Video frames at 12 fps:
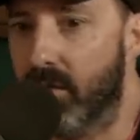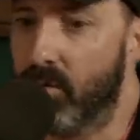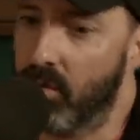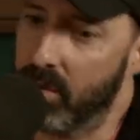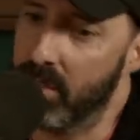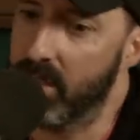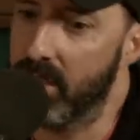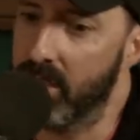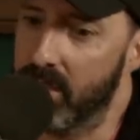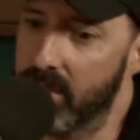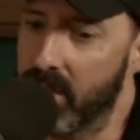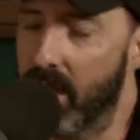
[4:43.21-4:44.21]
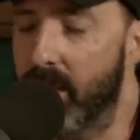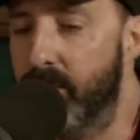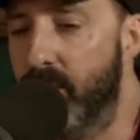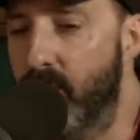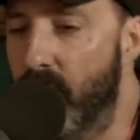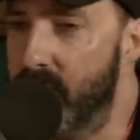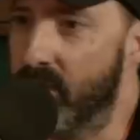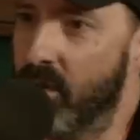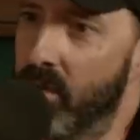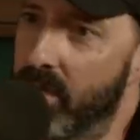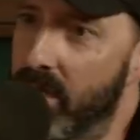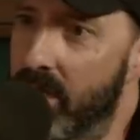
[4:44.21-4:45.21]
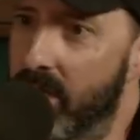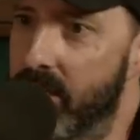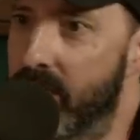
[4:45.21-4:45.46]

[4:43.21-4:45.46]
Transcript: quirky type who wasn't all there